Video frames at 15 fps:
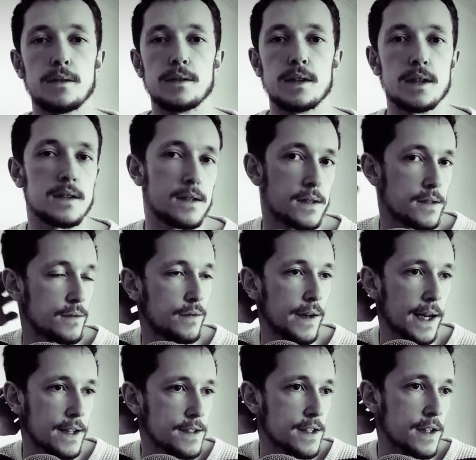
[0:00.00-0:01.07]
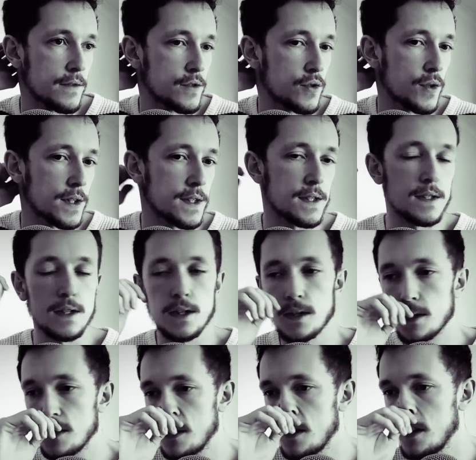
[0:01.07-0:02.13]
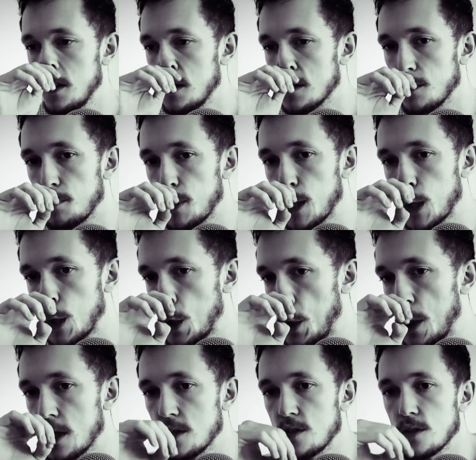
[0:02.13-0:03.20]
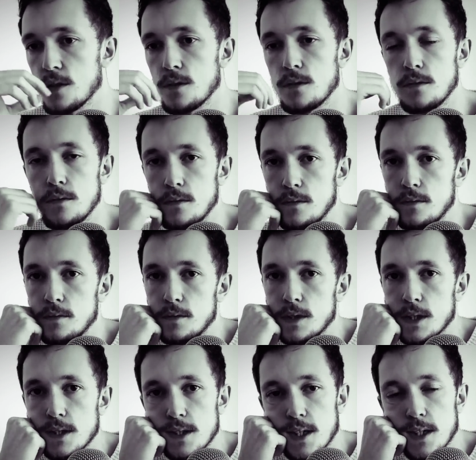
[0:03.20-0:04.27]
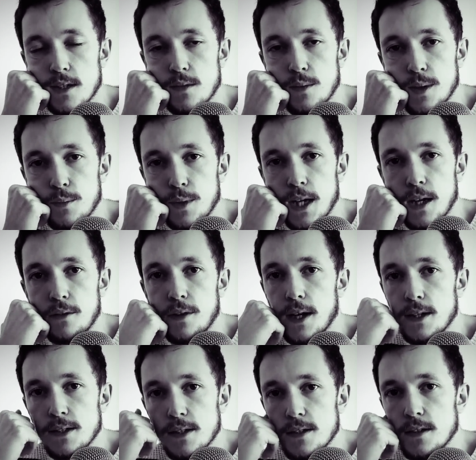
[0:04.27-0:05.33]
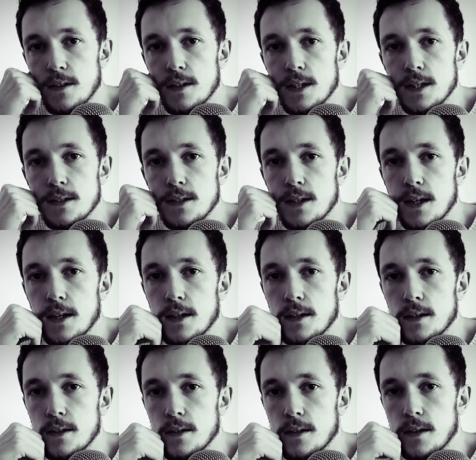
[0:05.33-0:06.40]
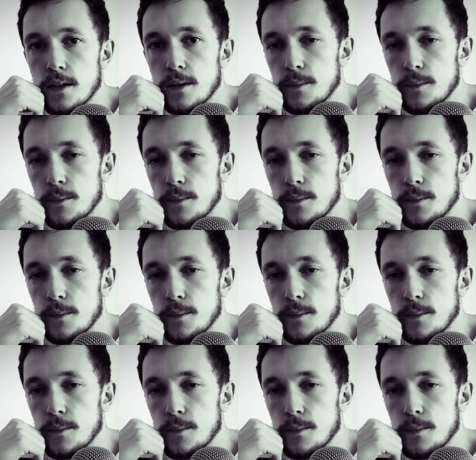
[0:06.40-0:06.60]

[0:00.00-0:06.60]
this fallacy of choice is a big issue these days when we have access to the internet and